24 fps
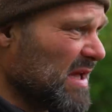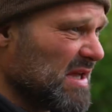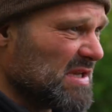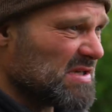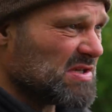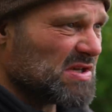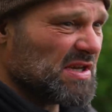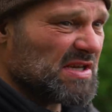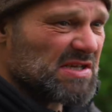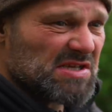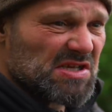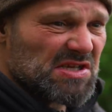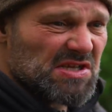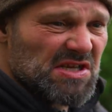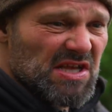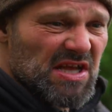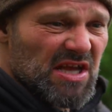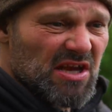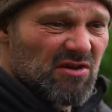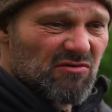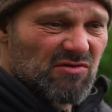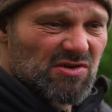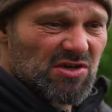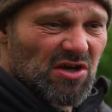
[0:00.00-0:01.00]
It's as
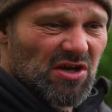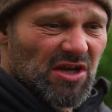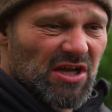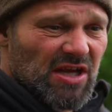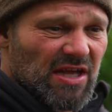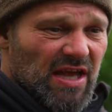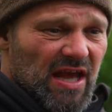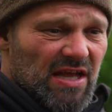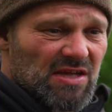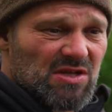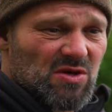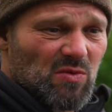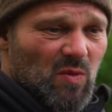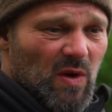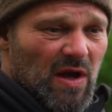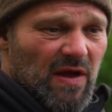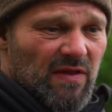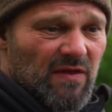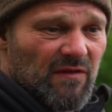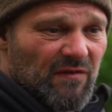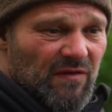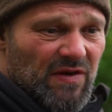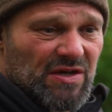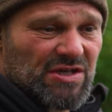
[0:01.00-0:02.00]
near as I can get to
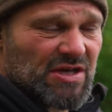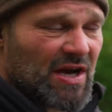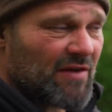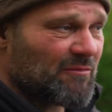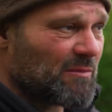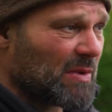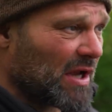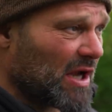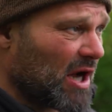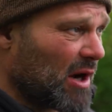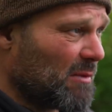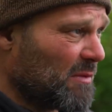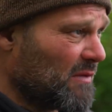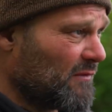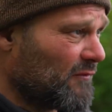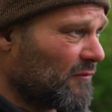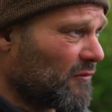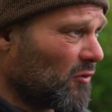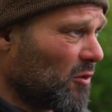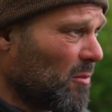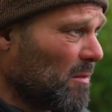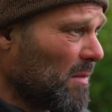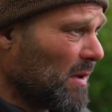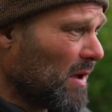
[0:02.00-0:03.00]
where the fish have been coming
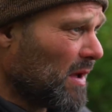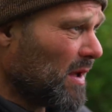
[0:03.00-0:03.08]
from.